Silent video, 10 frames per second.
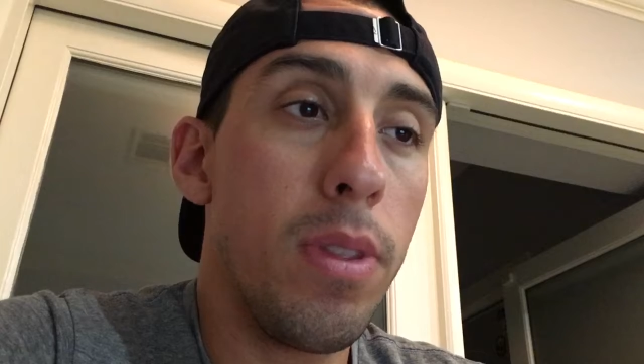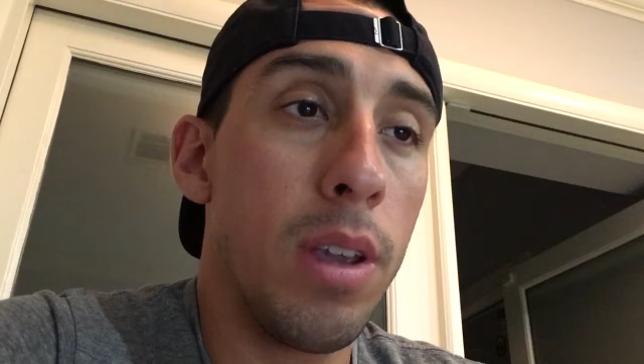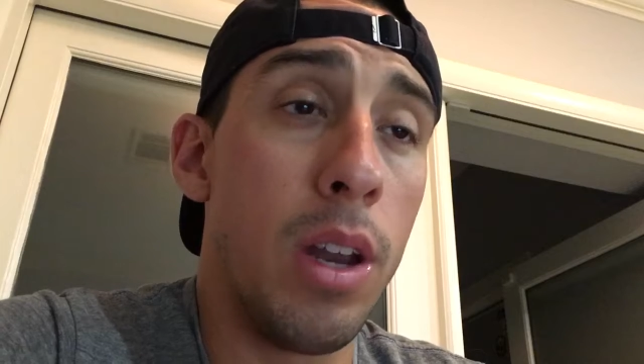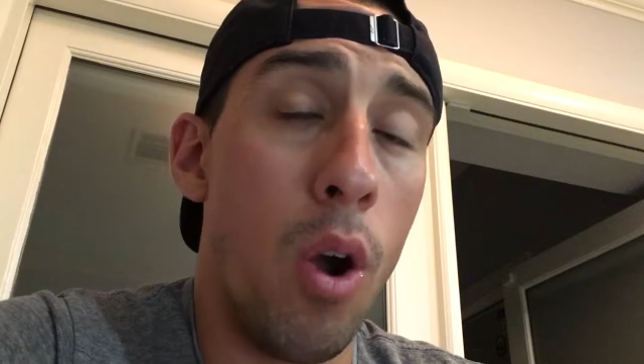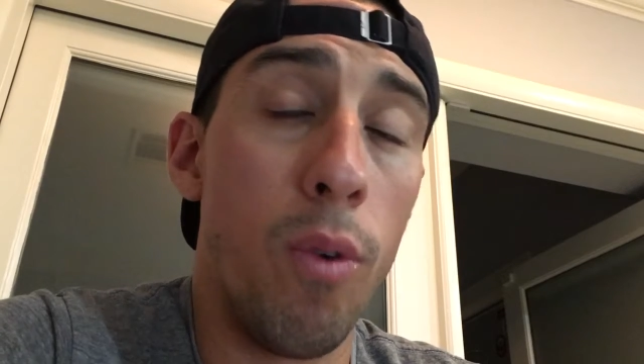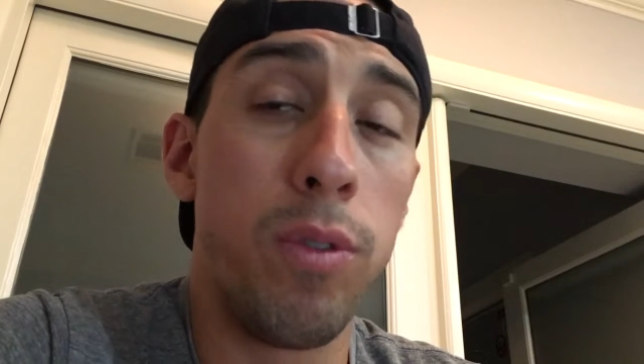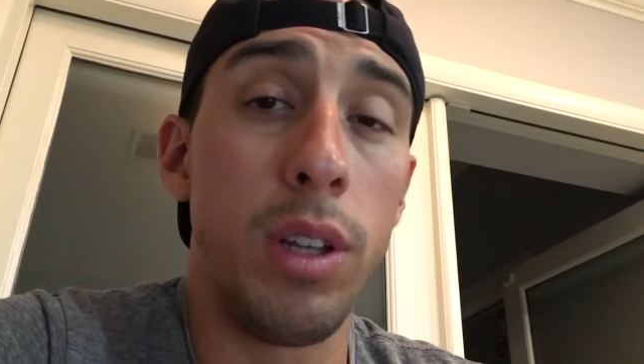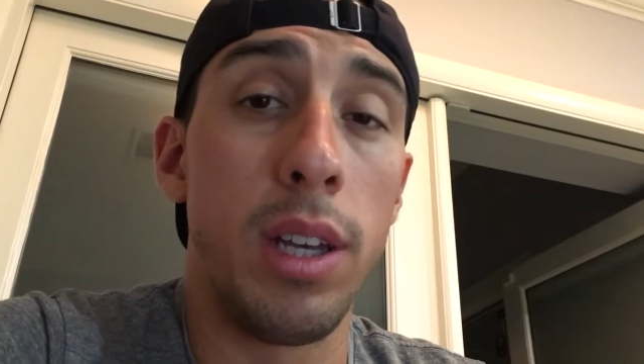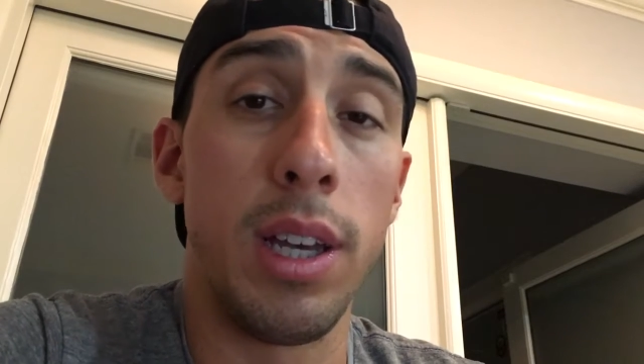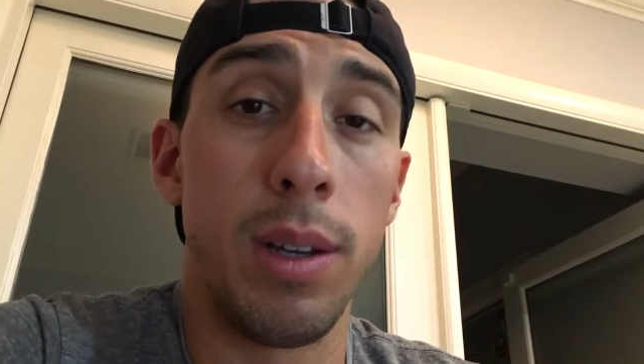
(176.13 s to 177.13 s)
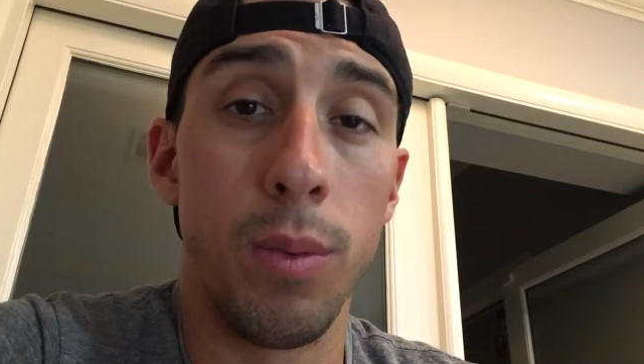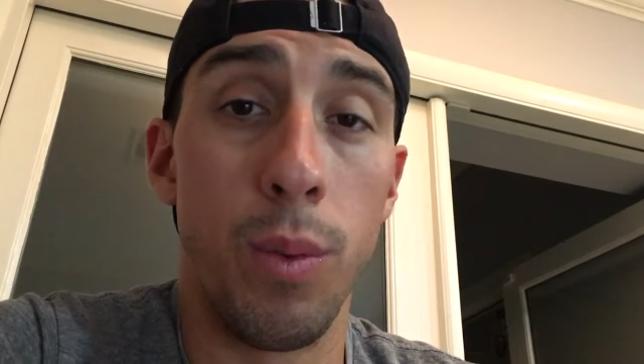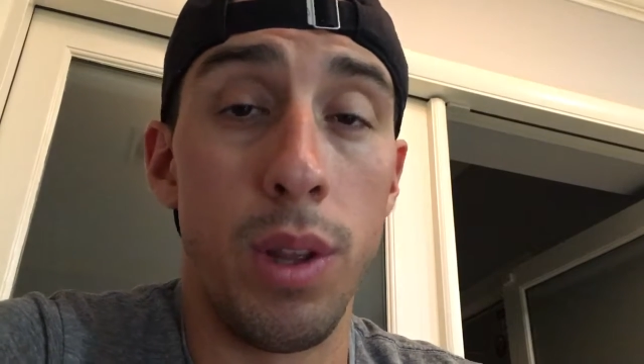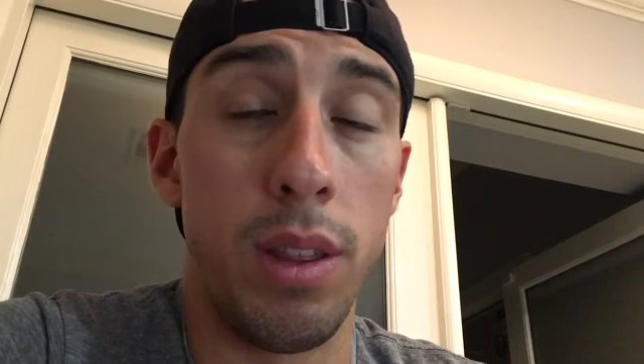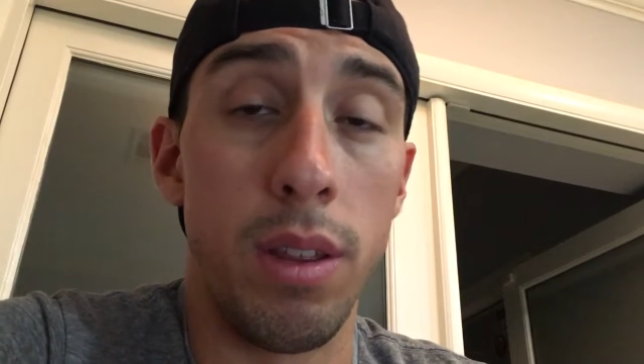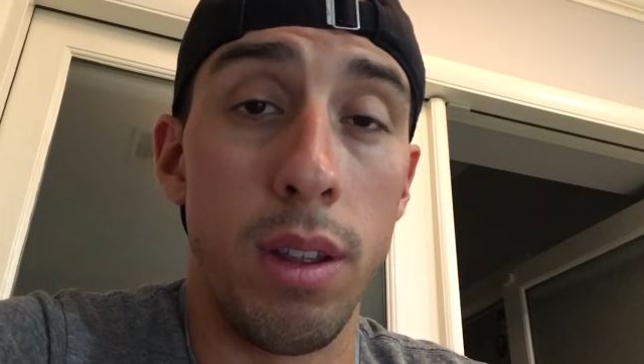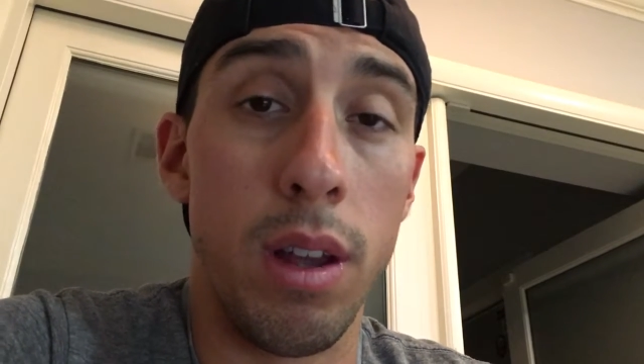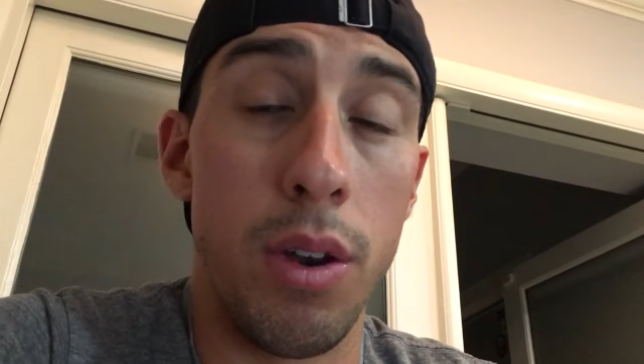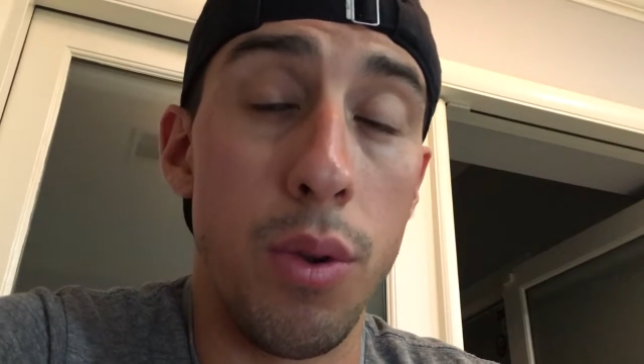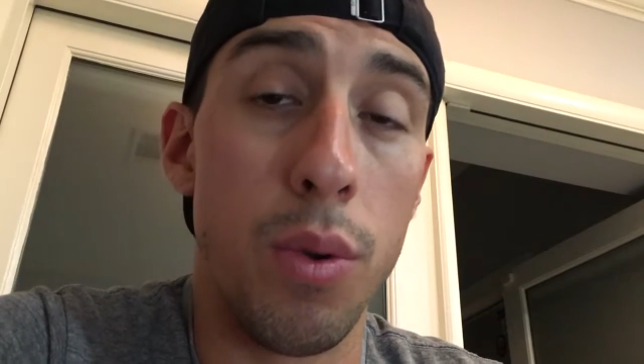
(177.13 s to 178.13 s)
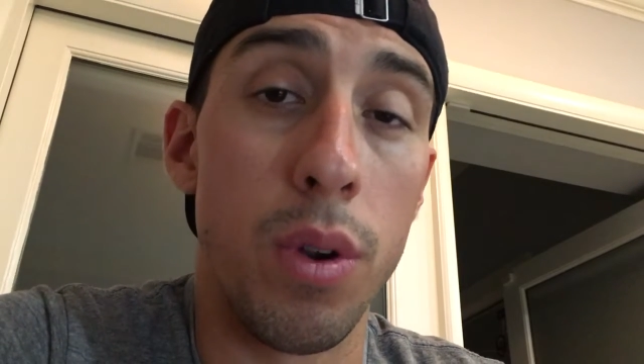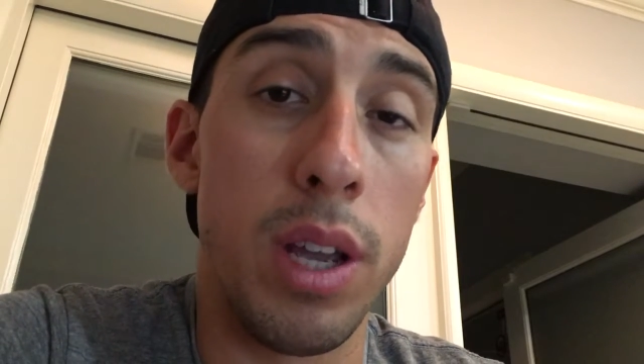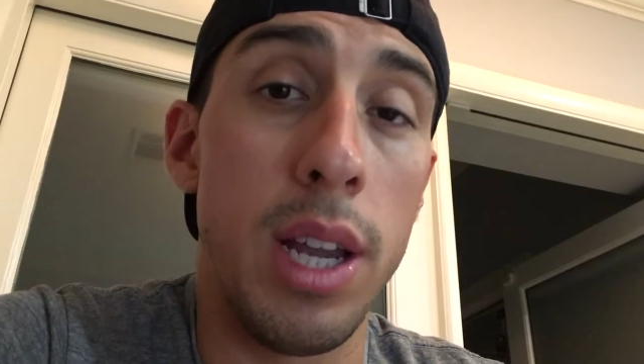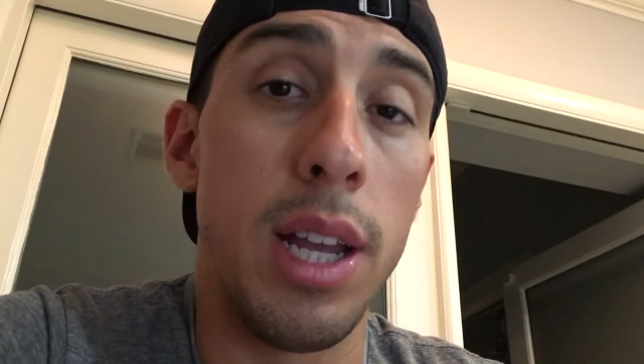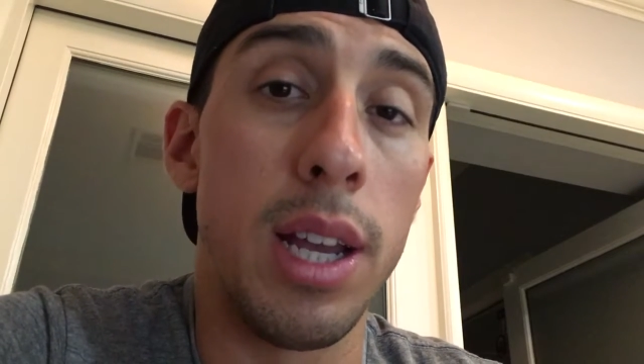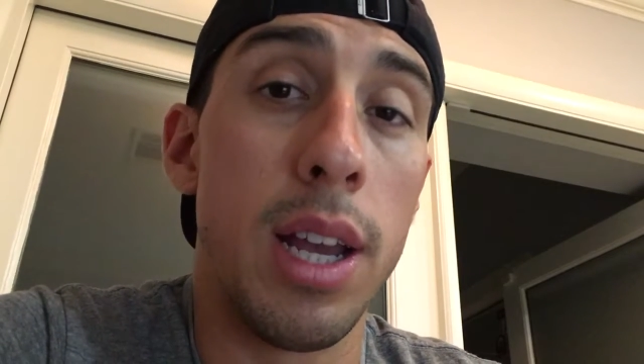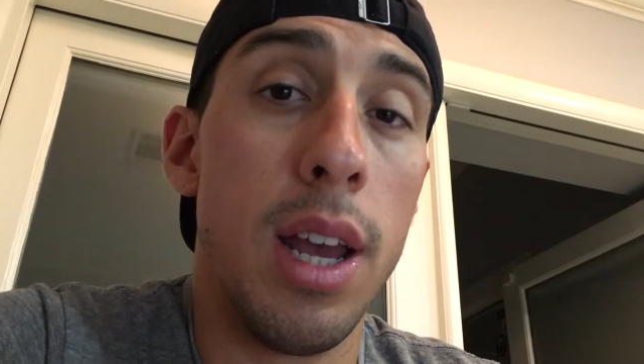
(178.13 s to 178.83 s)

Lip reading: and hopefully with a newer eating